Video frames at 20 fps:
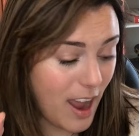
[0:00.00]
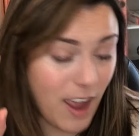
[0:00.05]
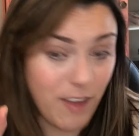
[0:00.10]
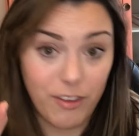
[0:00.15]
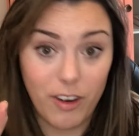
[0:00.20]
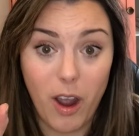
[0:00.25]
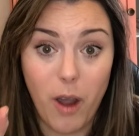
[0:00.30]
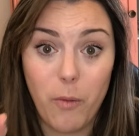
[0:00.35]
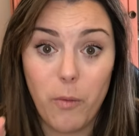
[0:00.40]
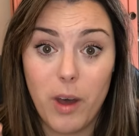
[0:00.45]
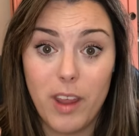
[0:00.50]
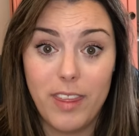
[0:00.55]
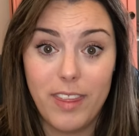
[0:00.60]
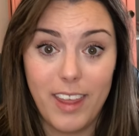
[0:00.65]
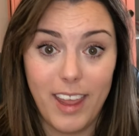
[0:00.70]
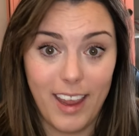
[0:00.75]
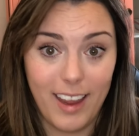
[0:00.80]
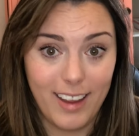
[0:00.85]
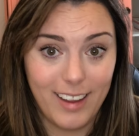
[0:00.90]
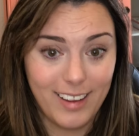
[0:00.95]
I forgot one
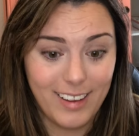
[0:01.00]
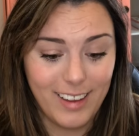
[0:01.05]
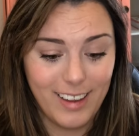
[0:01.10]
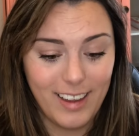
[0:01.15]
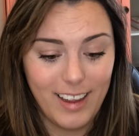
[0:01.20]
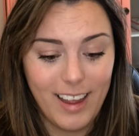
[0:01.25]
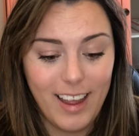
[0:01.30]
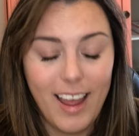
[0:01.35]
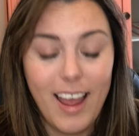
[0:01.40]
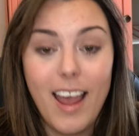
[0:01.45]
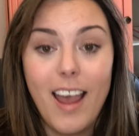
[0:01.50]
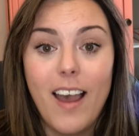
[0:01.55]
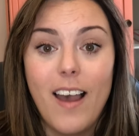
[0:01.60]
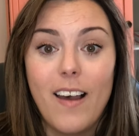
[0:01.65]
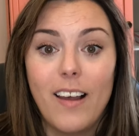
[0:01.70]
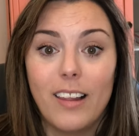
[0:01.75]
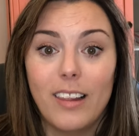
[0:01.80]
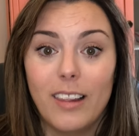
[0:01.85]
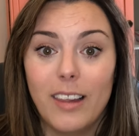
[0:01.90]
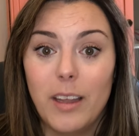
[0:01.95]
thing.
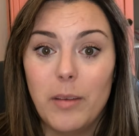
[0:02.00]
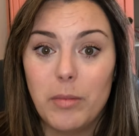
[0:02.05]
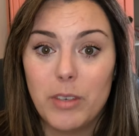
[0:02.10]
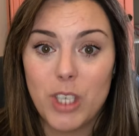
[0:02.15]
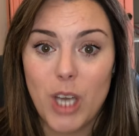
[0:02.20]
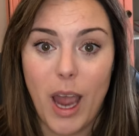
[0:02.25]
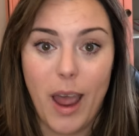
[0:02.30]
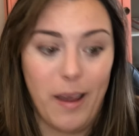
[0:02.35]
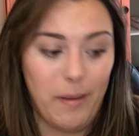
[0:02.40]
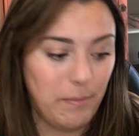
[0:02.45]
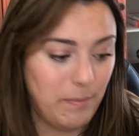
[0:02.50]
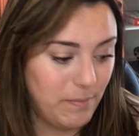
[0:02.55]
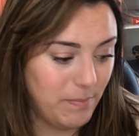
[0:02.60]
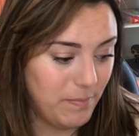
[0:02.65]
Lip chat.